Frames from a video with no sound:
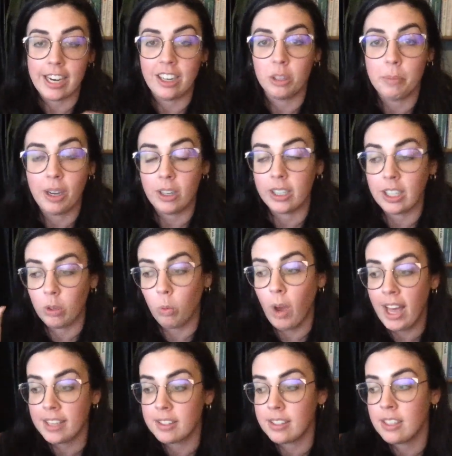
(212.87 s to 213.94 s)
American
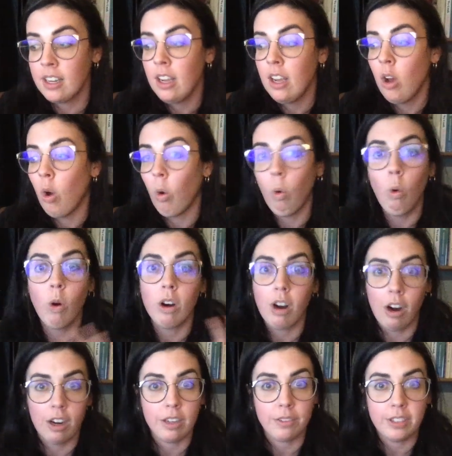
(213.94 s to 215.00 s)
West, or
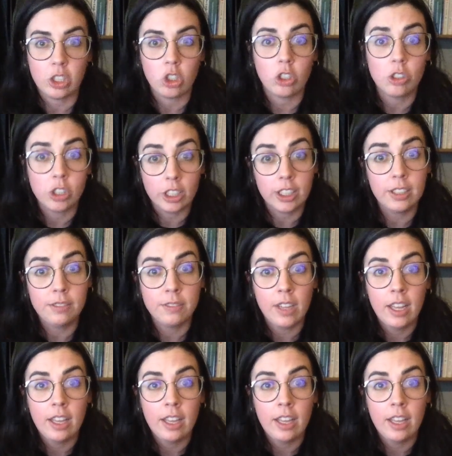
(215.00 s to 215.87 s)
artificial turf.